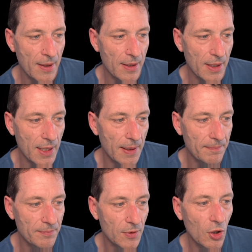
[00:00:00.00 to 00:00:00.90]

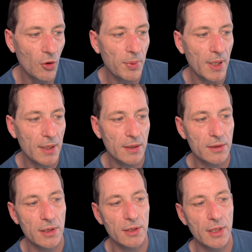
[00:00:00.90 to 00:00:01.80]

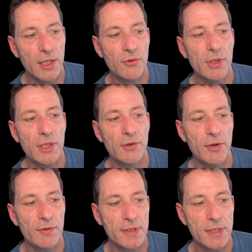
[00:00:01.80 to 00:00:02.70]
Copilot in KQL
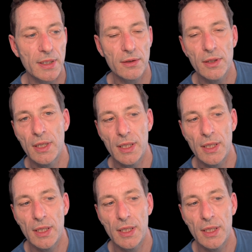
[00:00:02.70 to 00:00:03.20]
Queryset